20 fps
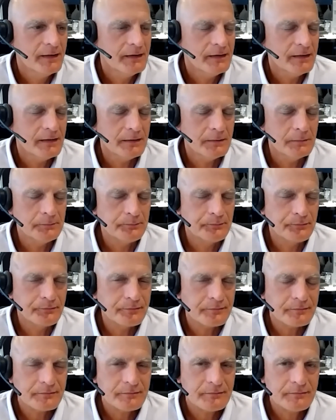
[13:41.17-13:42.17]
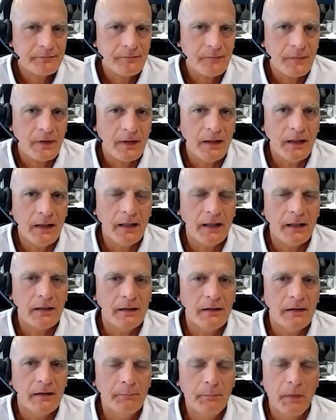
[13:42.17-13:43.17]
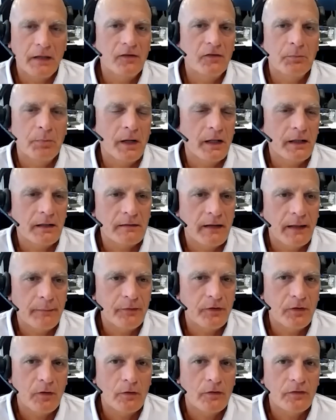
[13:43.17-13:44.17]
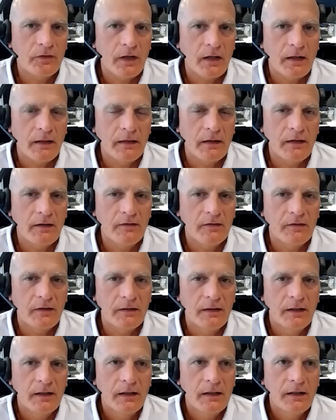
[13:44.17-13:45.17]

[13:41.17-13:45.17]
And a money supply collapsing, all those kind of things, and